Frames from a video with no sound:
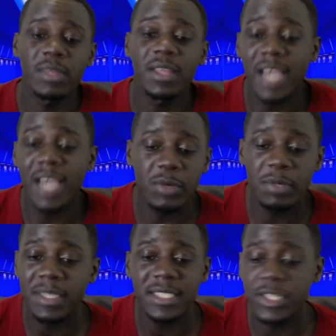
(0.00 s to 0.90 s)
They're
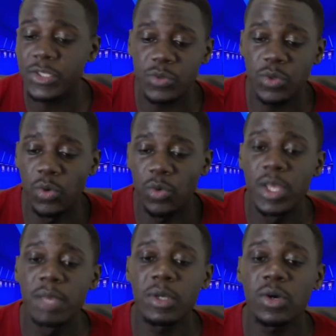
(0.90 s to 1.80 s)
100% true.
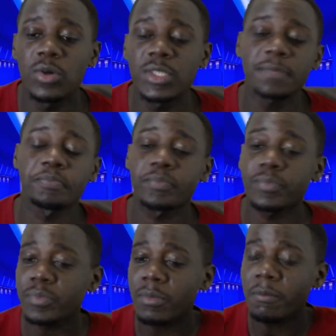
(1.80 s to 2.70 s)
Because
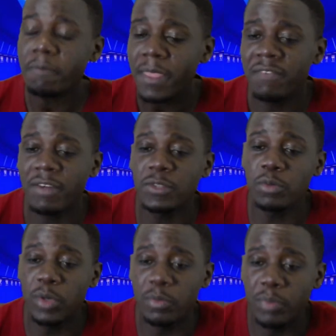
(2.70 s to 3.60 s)
if I
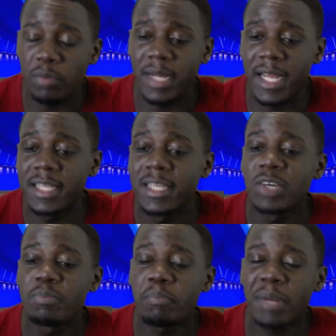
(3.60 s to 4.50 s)
told Paul Pogba
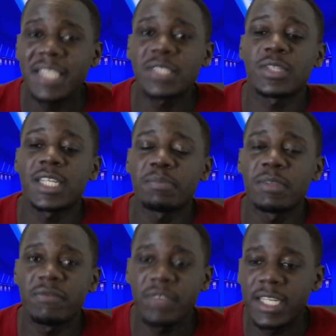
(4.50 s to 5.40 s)
plays into that
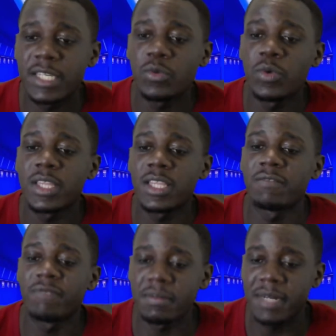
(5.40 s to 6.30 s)
midfield with
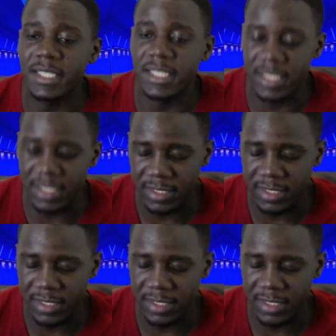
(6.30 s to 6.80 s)
Verratti